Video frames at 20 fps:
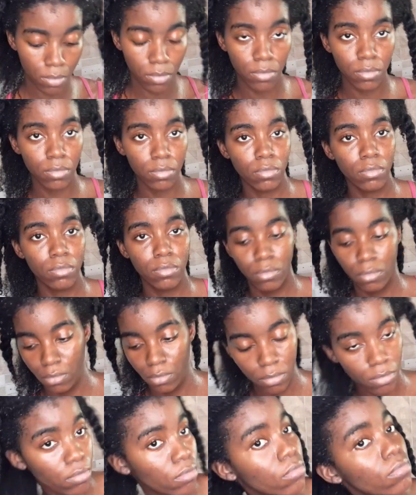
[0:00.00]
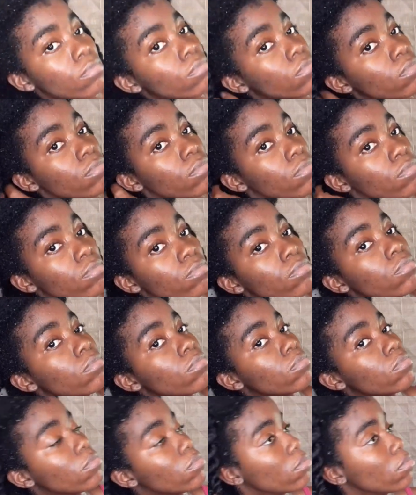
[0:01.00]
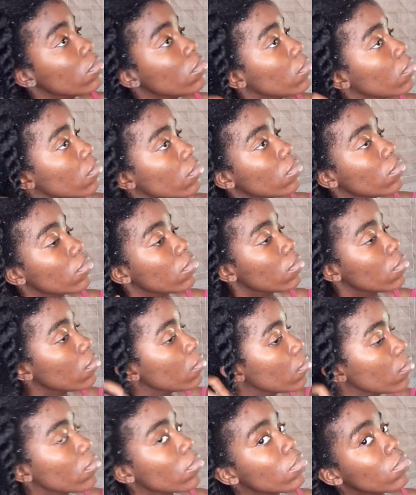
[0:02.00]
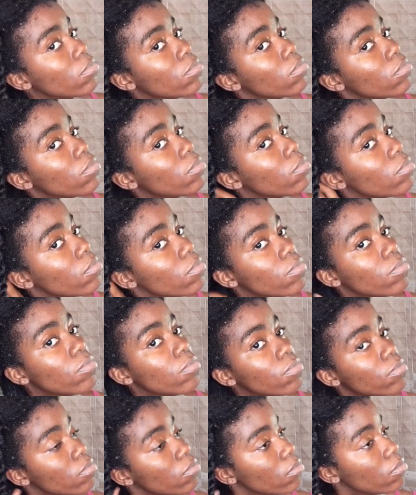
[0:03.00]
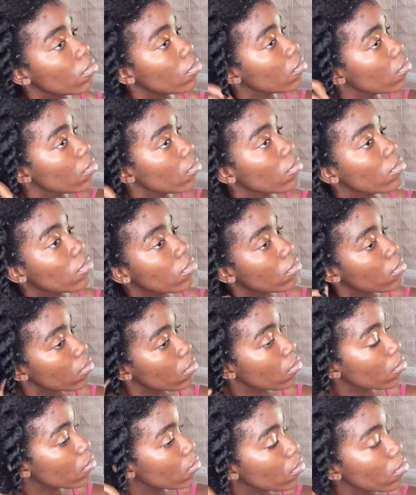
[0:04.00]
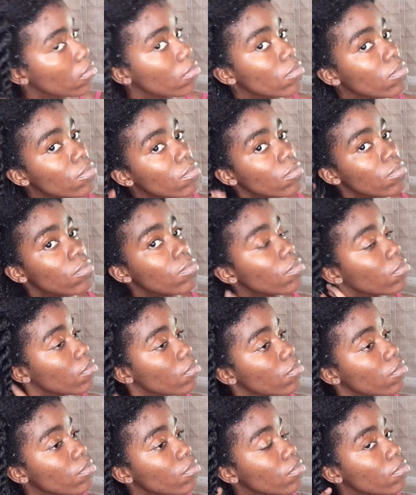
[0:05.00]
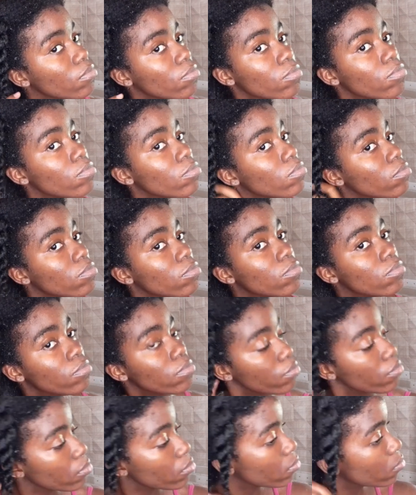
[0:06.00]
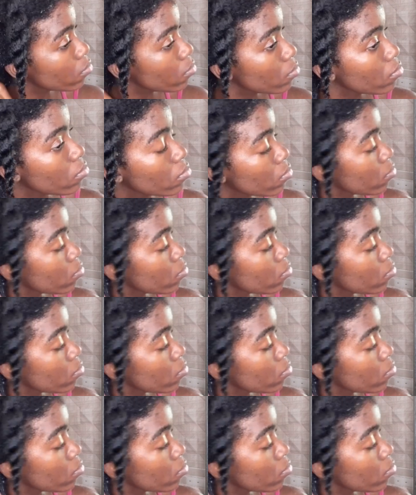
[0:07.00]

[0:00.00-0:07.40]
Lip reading: This conditioner was really moisturizing, had a very good sleep, and even lathered slightly because it's a very good product for